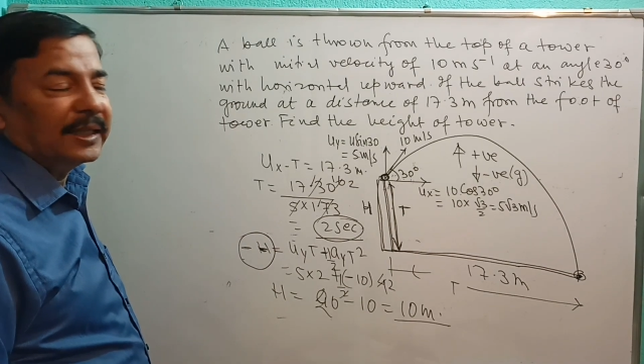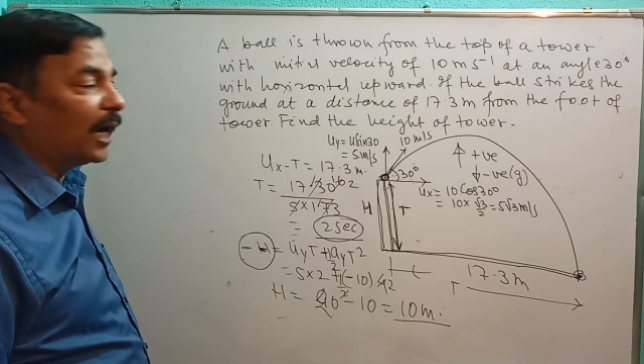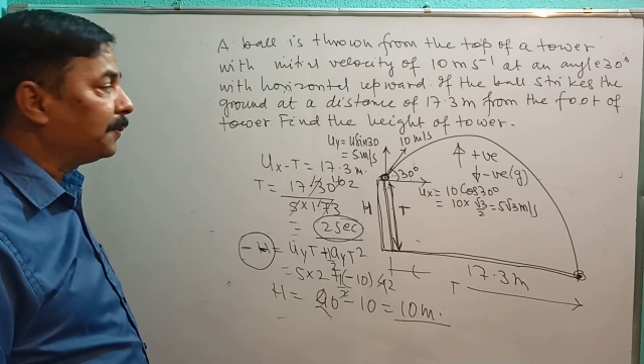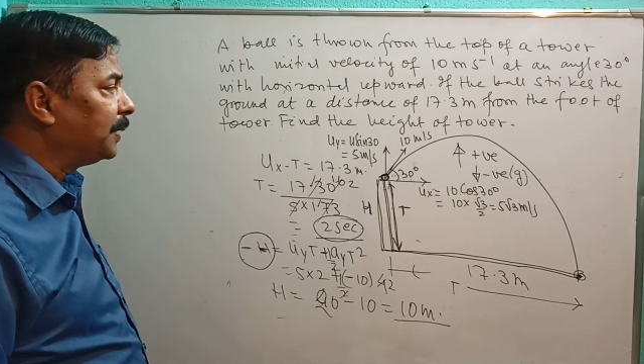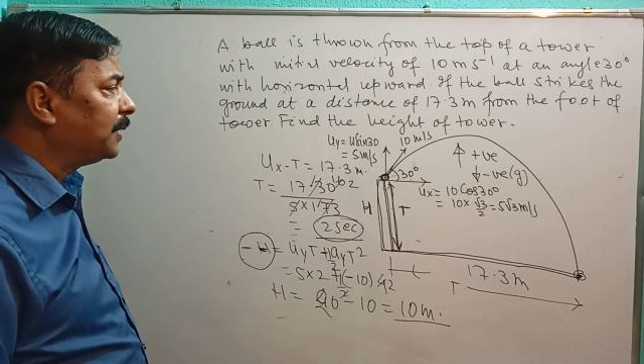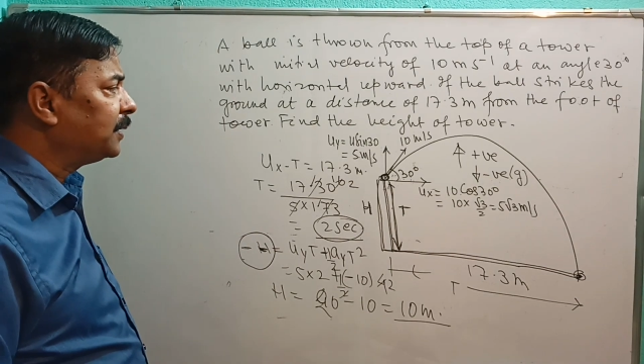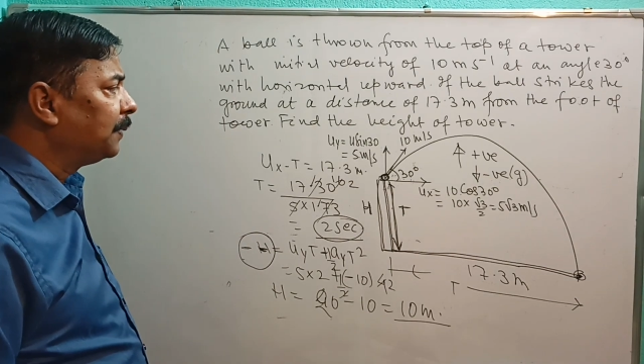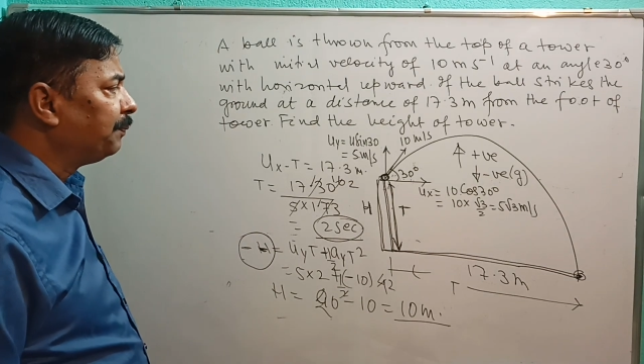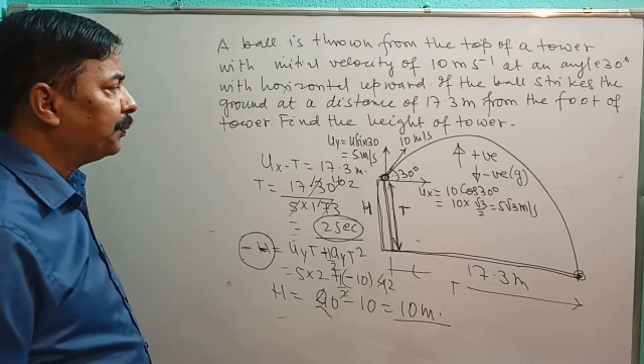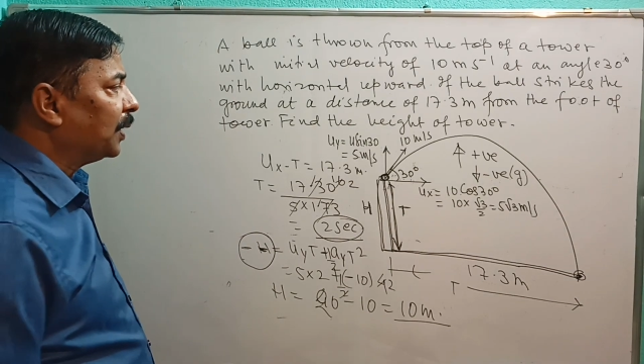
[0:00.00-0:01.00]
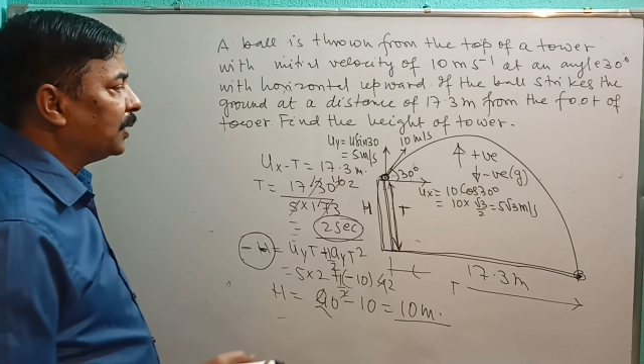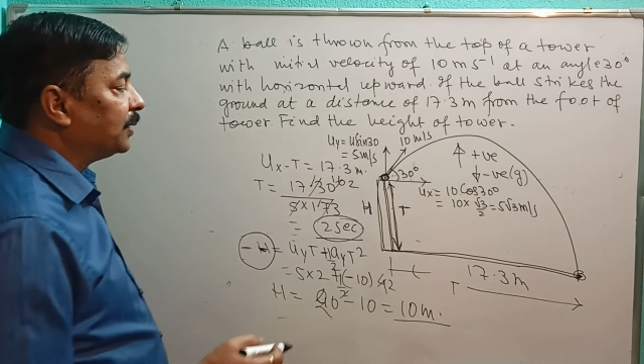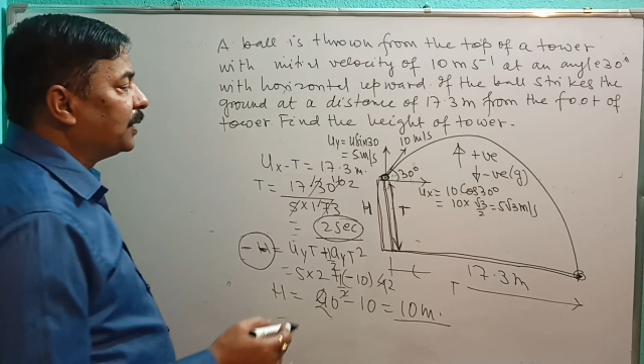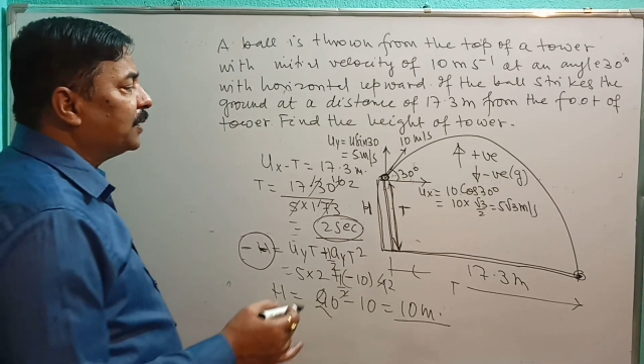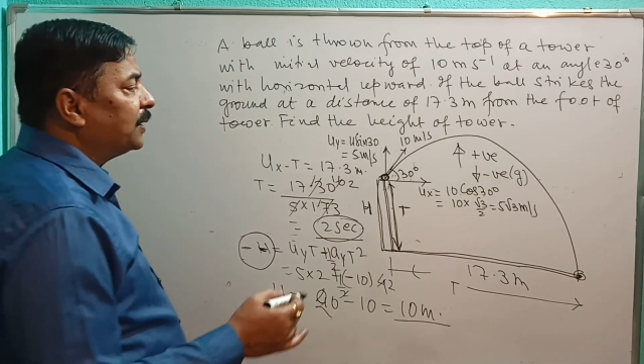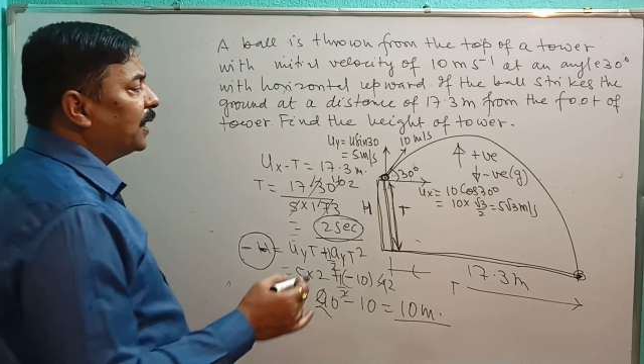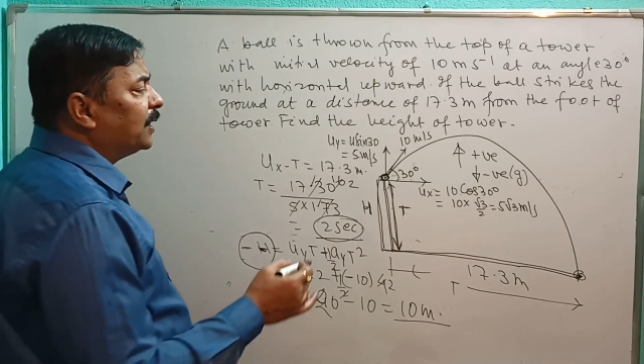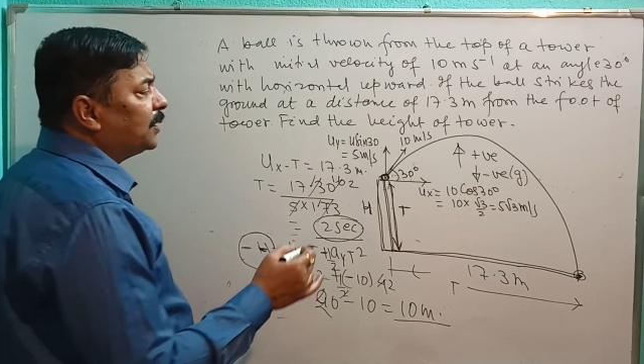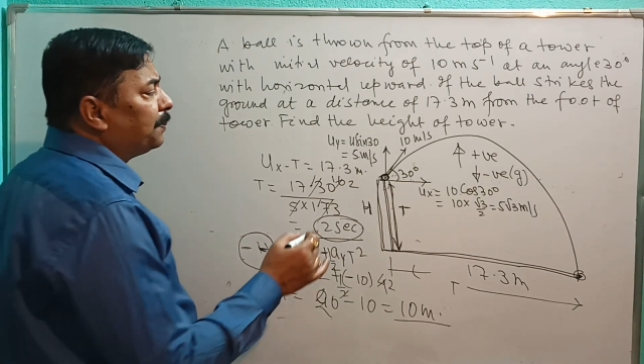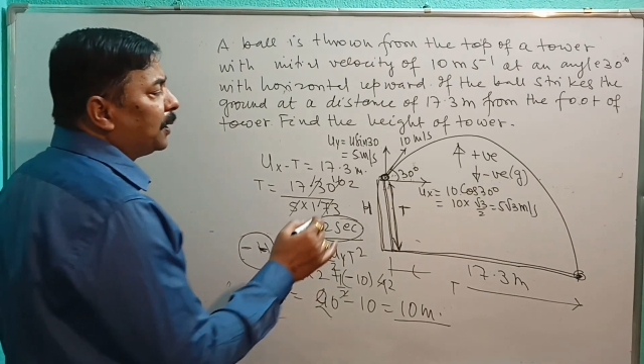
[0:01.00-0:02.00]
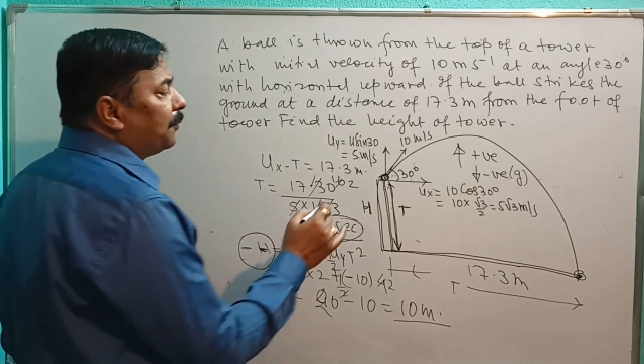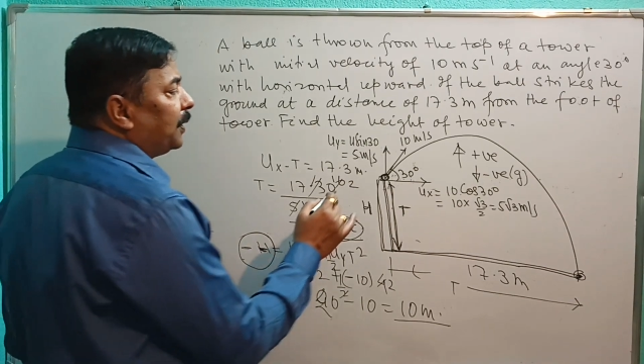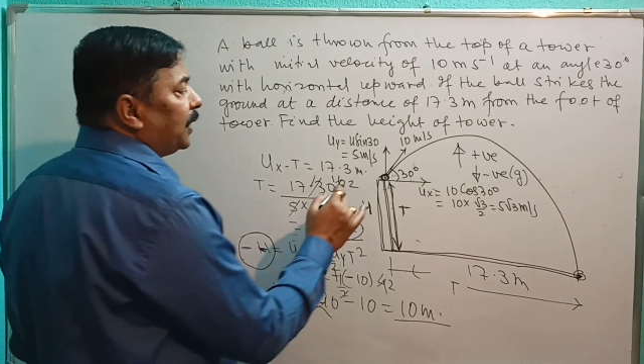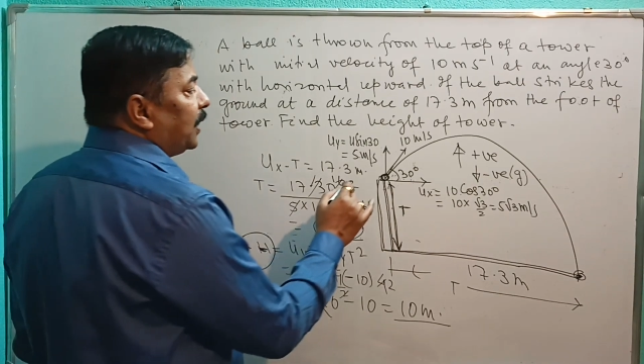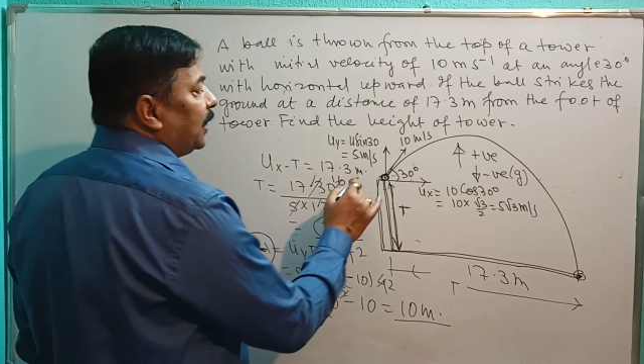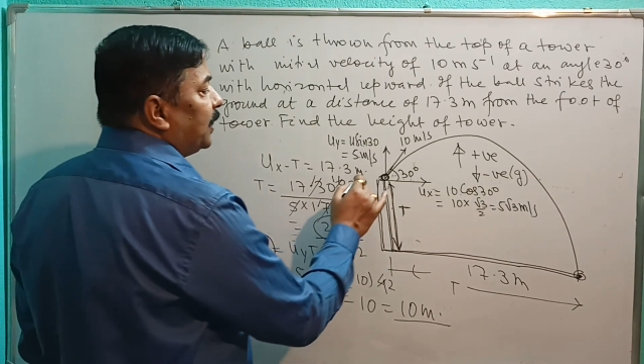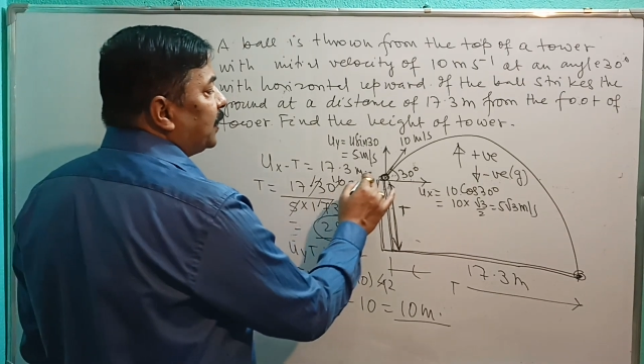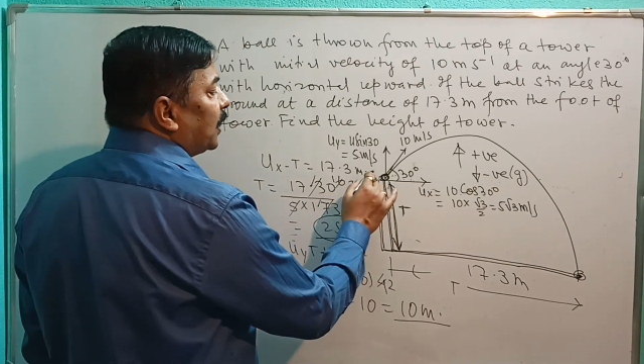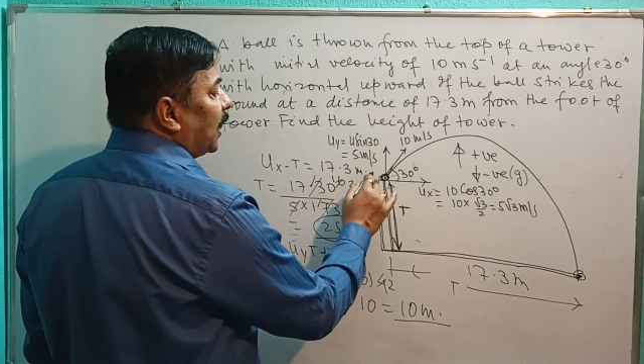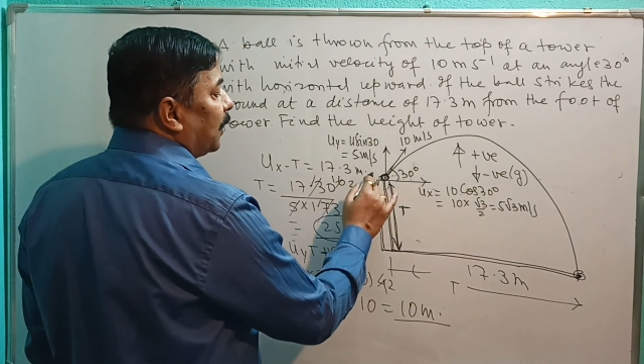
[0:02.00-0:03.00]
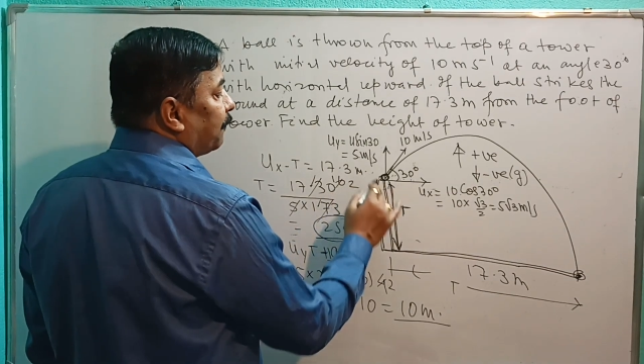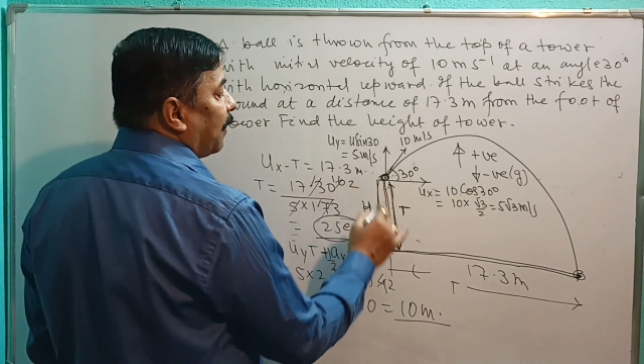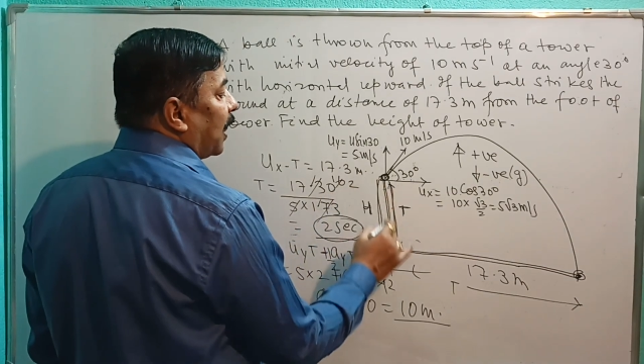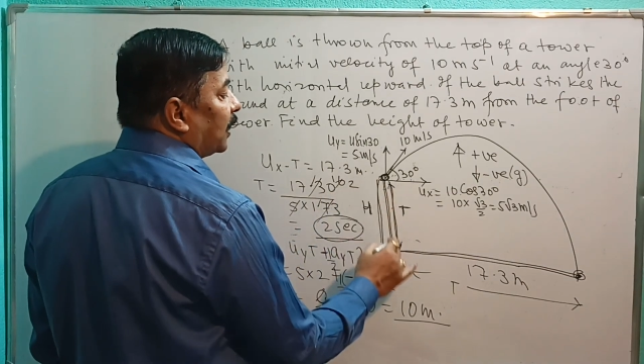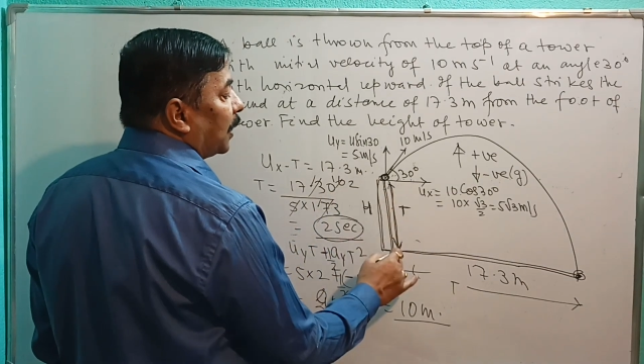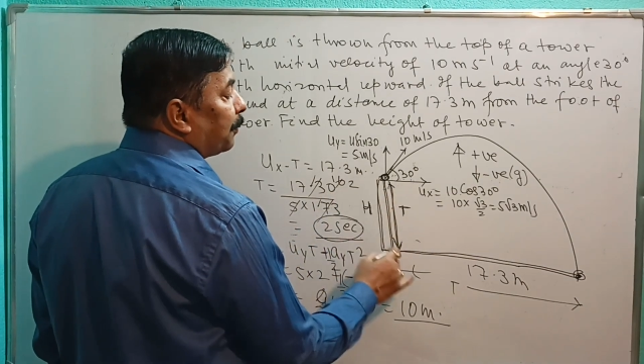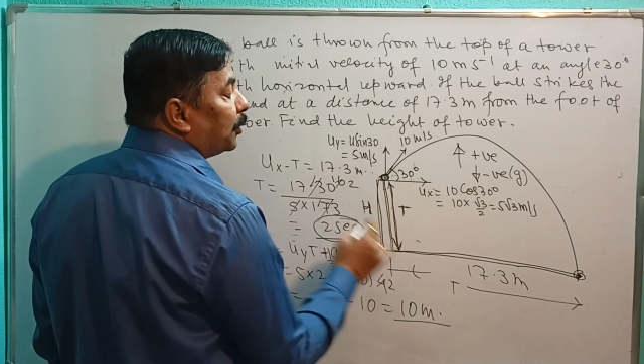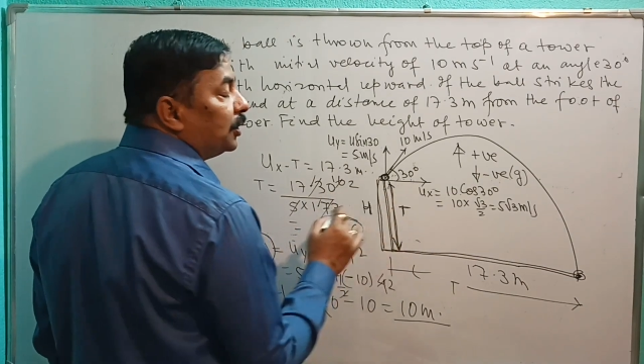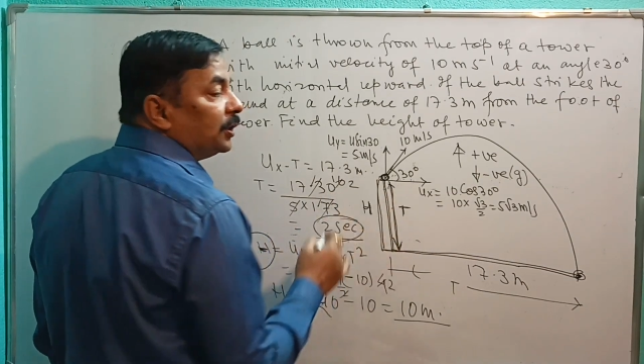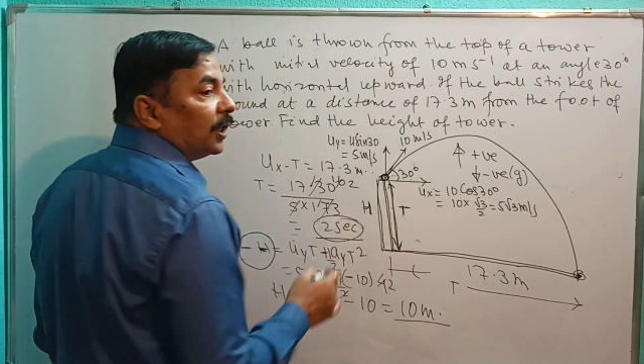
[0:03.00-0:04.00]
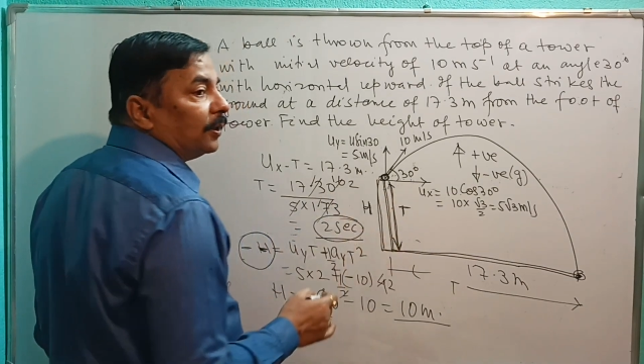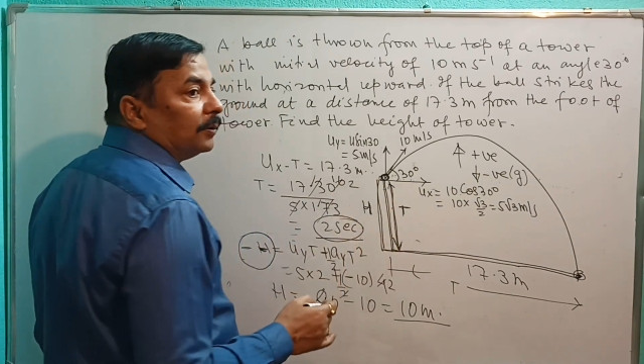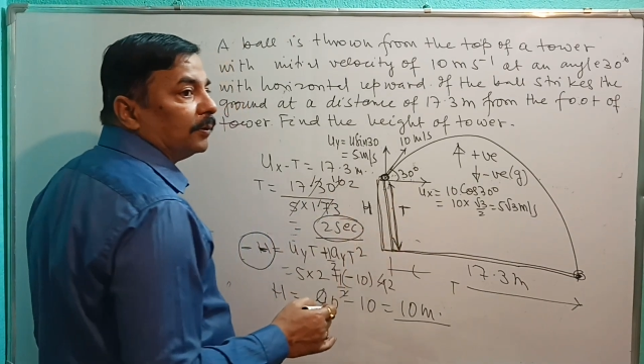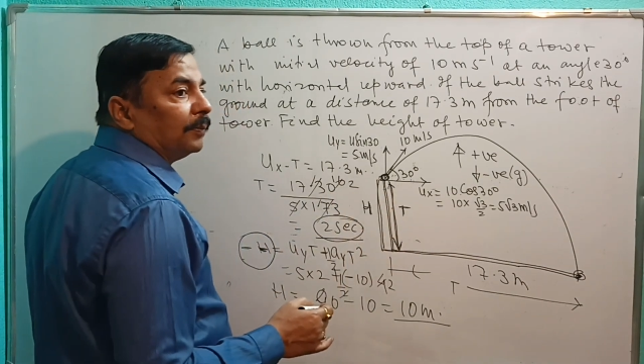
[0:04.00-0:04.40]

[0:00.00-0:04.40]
That means distance between initial and final position.